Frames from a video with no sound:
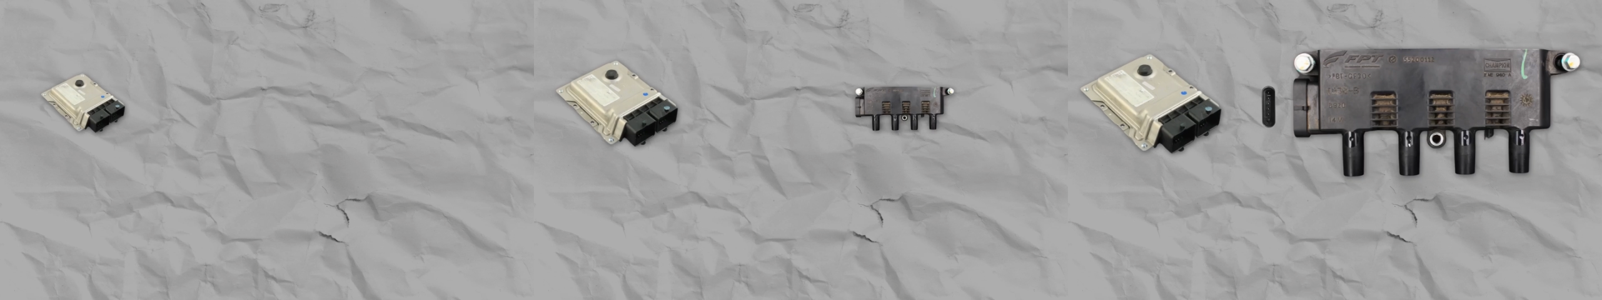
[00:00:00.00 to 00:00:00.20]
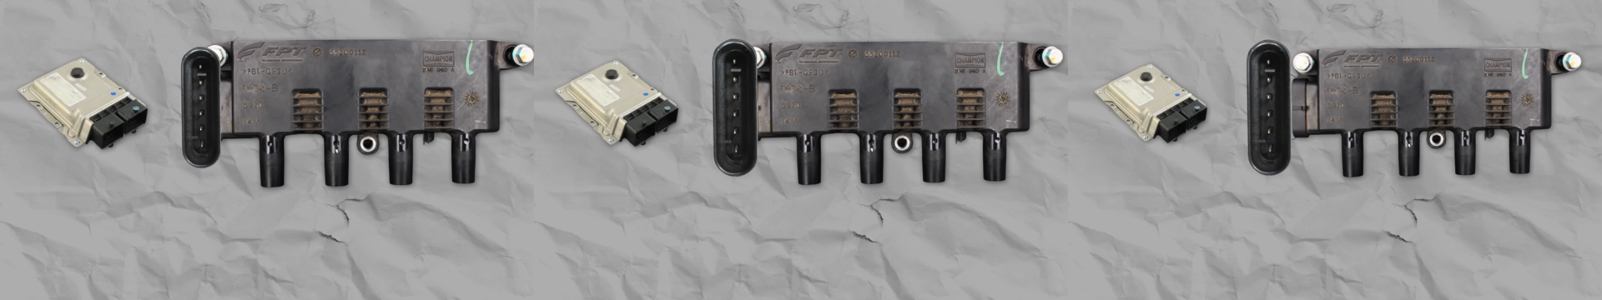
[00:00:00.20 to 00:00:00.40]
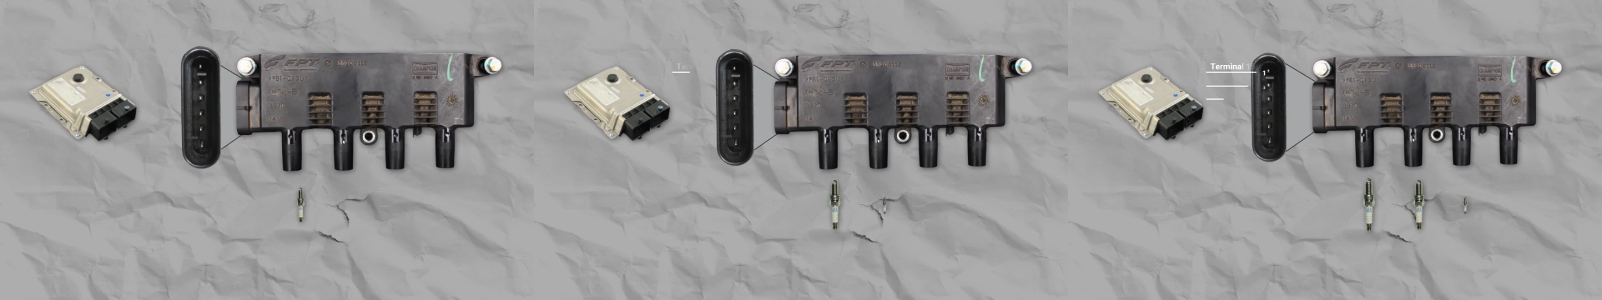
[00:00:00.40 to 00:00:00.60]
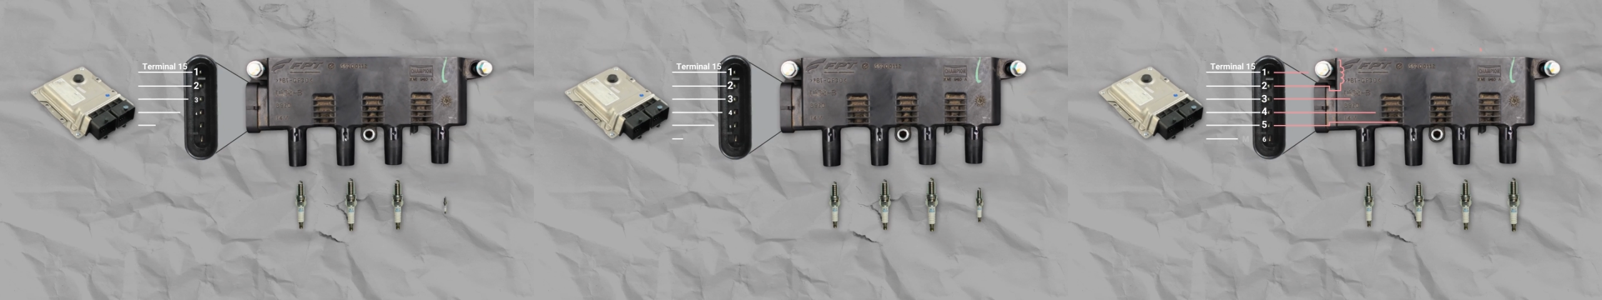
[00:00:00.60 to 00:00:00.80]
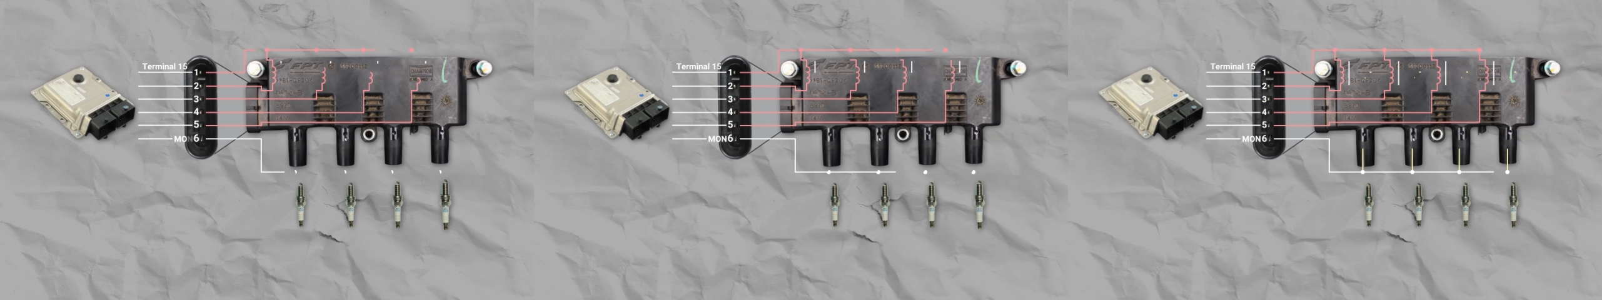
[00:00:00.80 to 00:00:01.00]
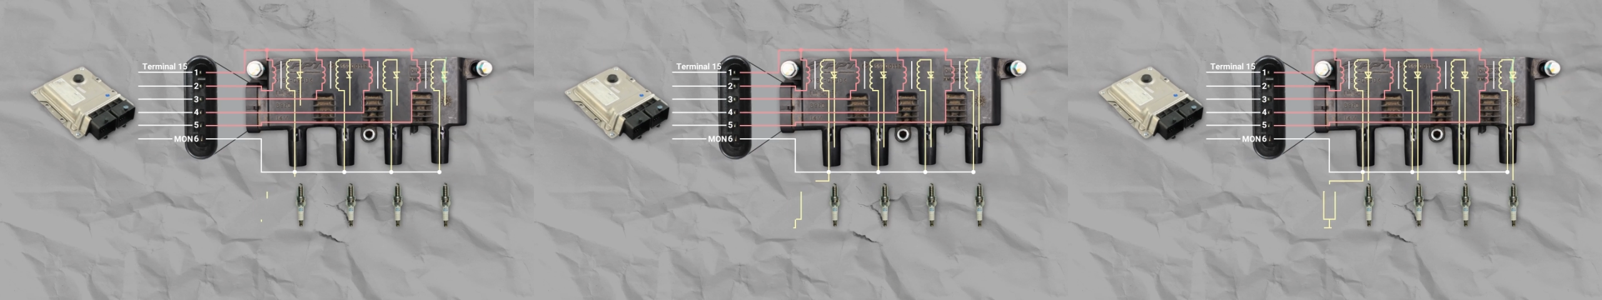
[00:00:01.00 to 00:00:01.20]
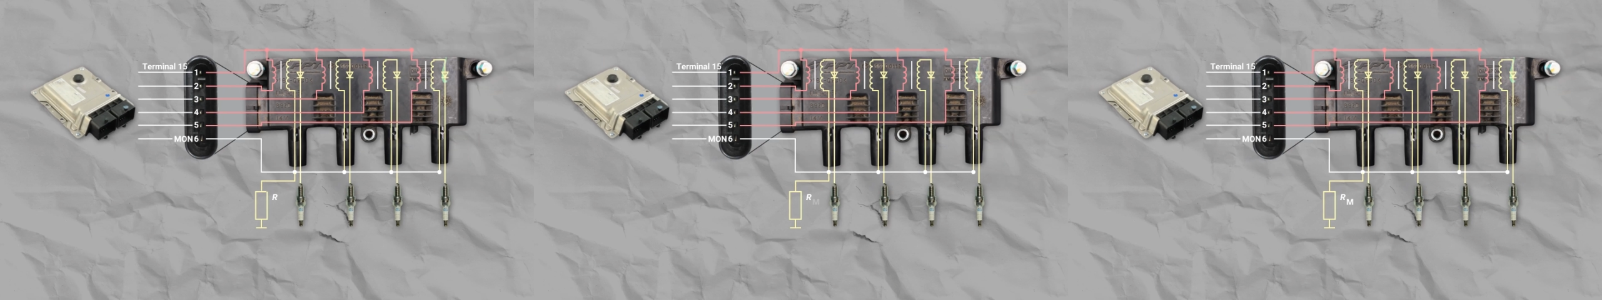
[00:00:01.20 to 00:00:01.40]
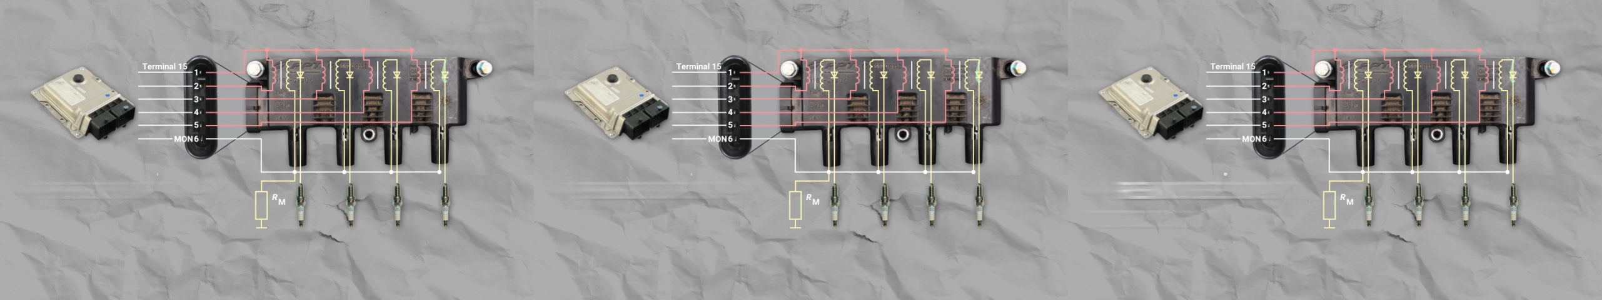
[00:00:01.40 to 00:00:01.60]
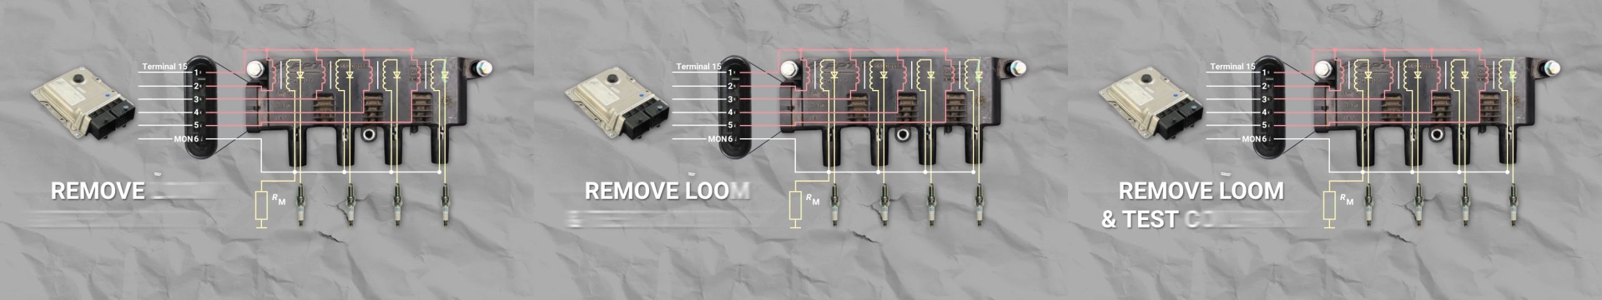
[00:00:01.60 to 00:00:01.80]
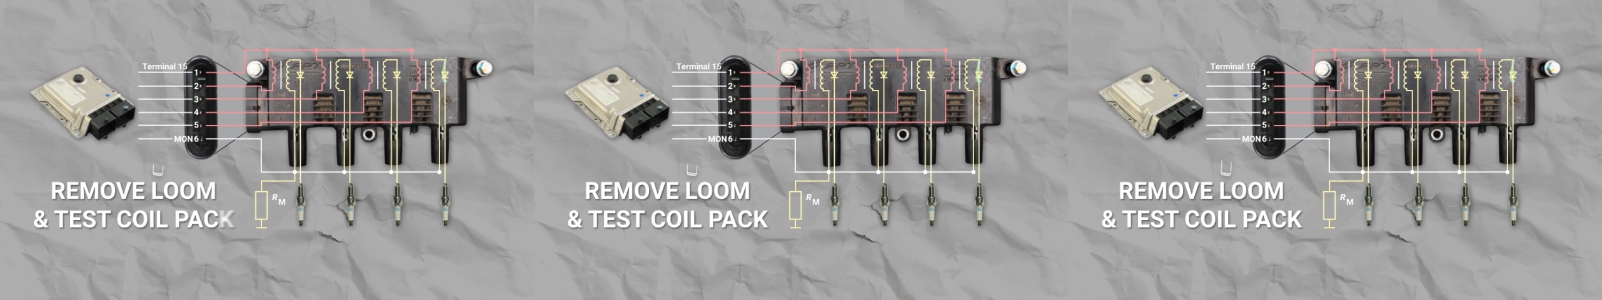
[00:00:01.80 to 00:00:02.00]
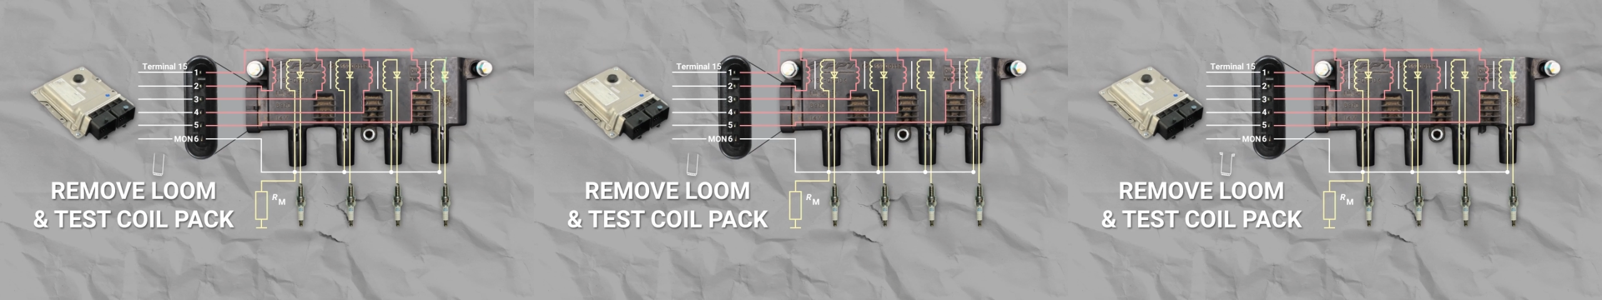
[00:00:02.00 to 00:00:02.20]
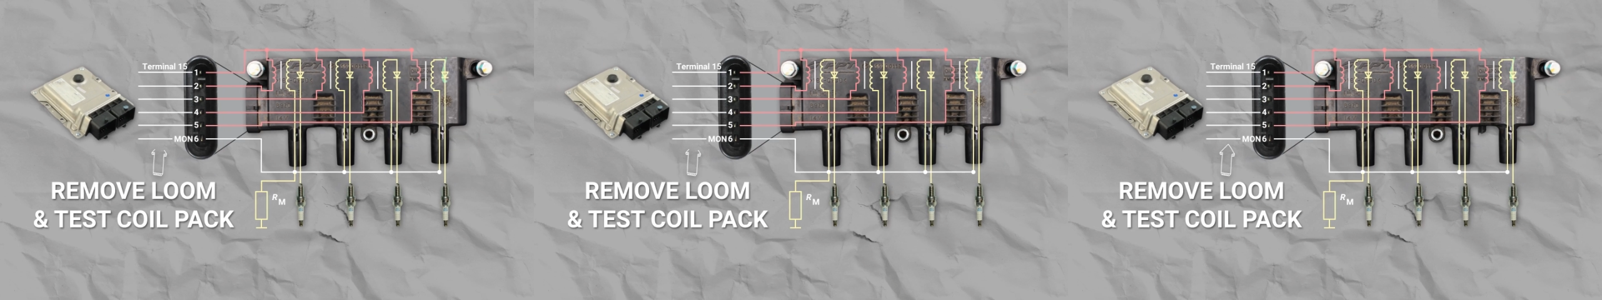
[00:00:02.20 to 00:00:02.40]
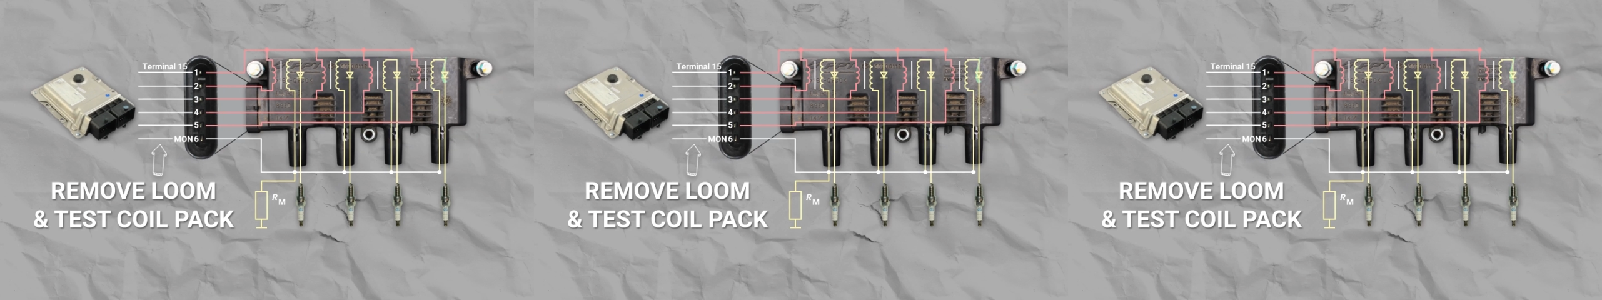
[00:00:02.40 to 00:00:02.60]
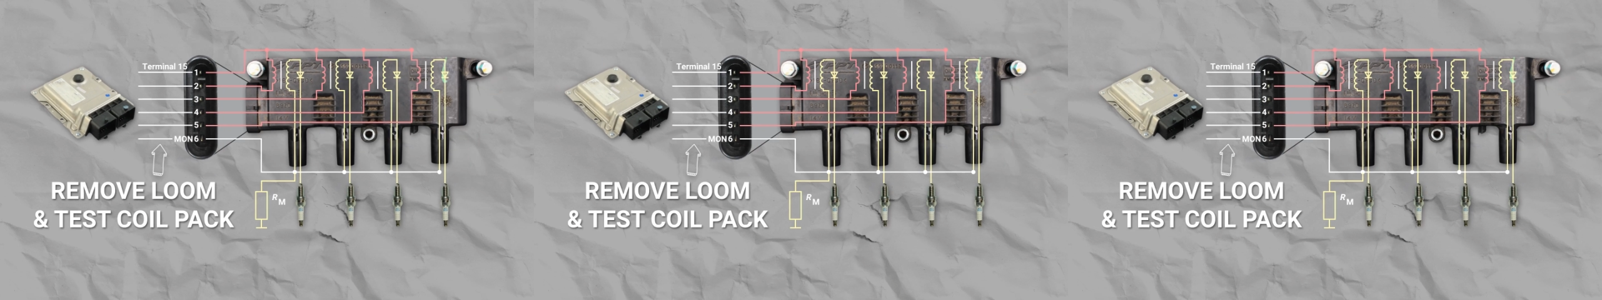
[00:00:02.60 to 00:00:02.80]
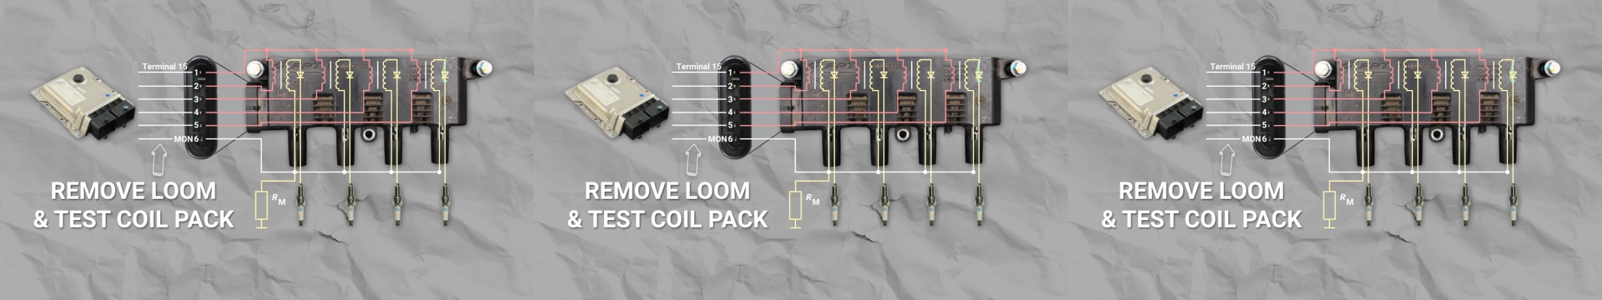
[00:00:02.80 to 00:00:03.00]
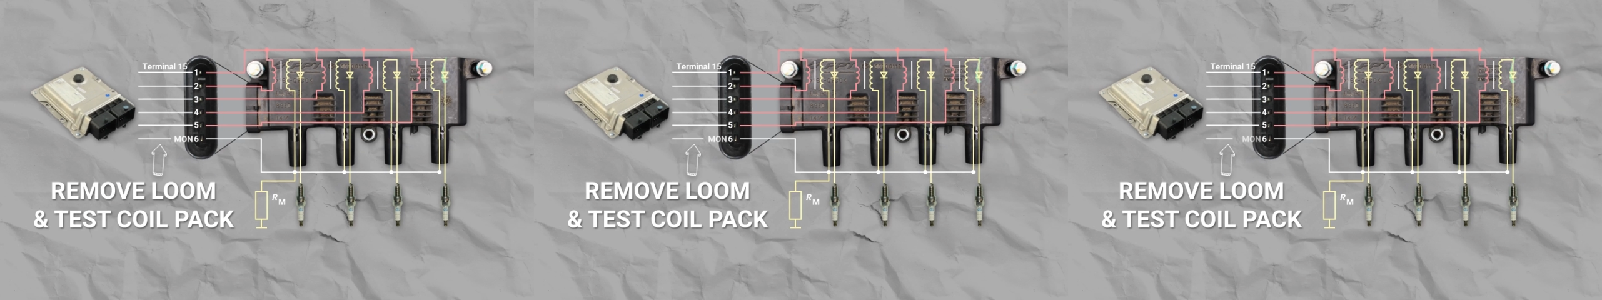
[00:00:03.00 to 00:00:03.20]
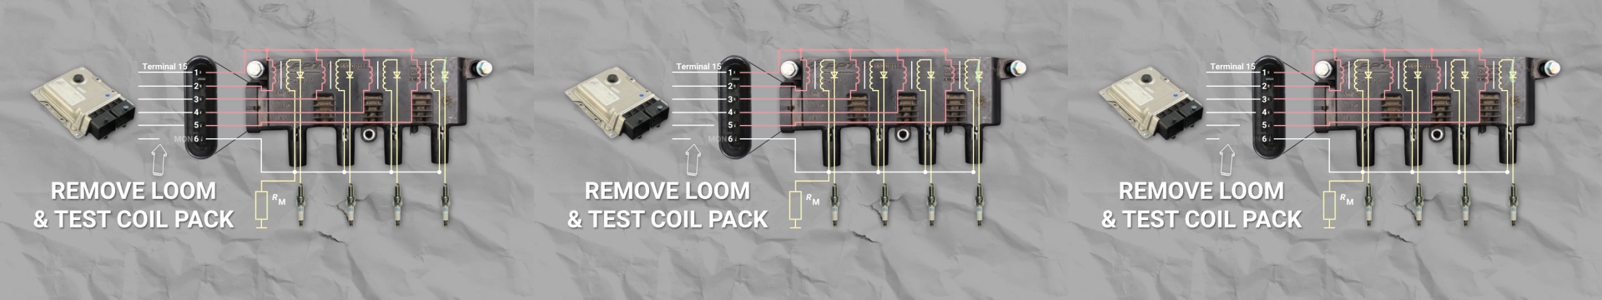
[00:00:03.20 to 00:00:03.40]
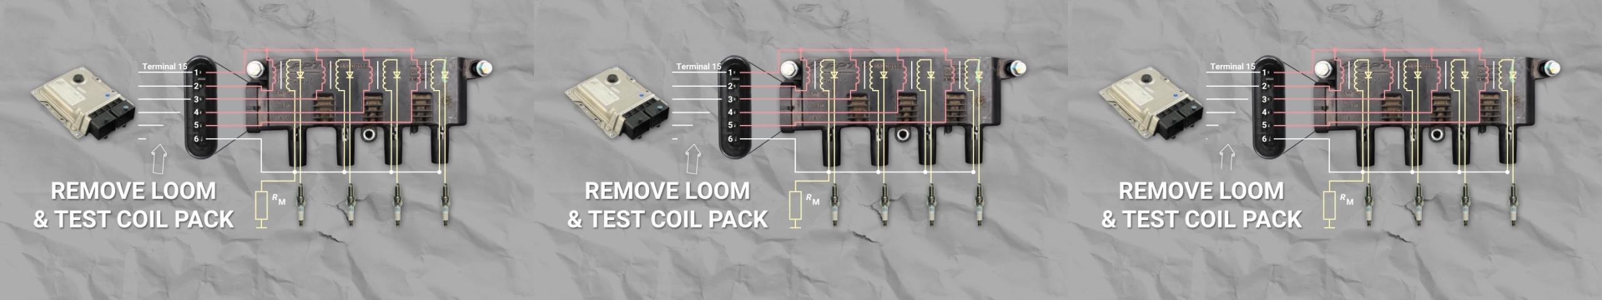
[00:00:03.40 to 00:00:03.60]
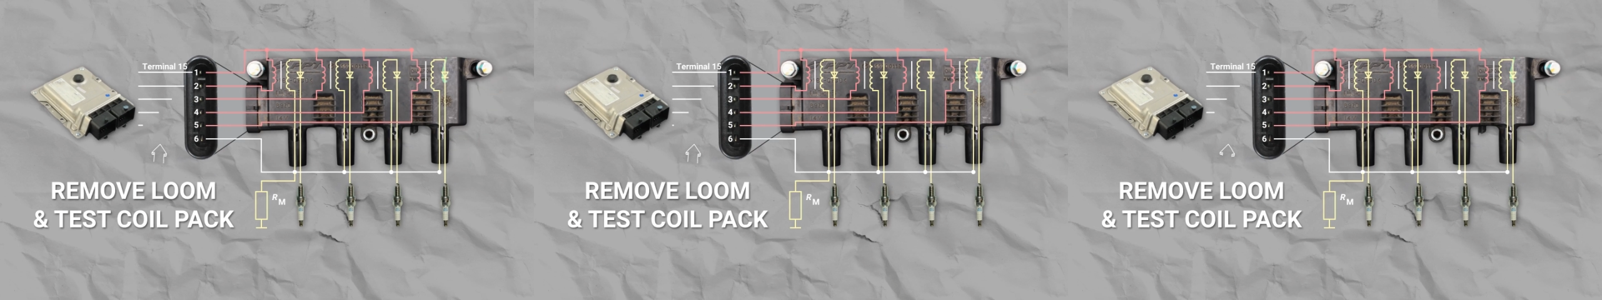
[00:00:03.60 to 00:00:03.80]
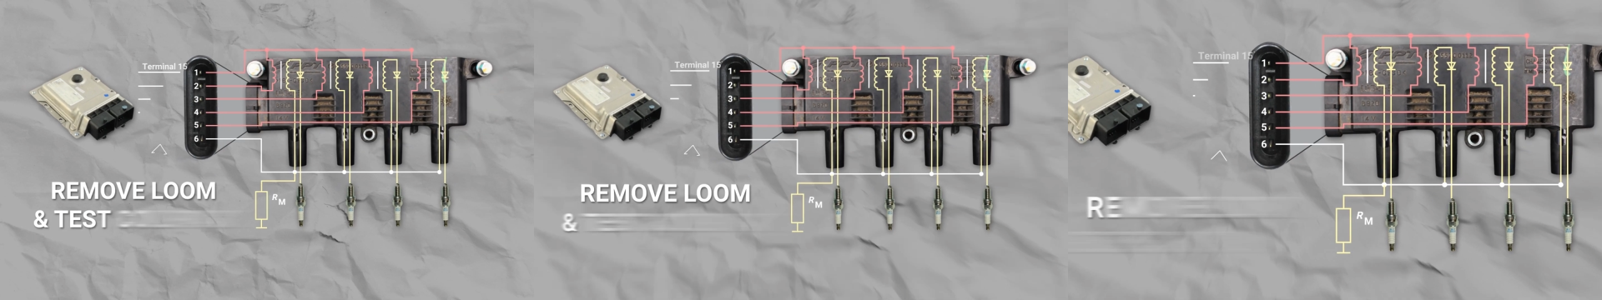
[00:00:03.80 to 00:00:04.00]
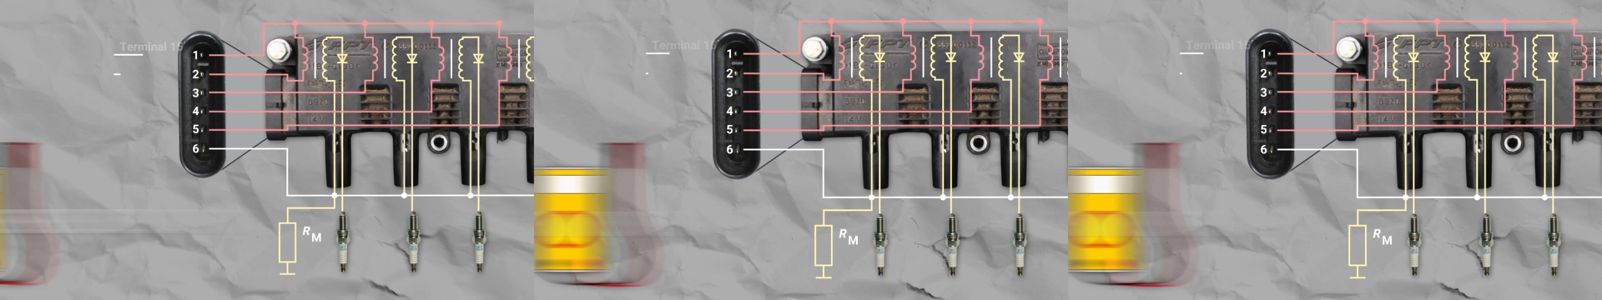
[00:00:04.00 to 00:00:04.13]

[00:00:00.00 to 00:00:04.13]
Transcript: Nobody's mouth can be seen.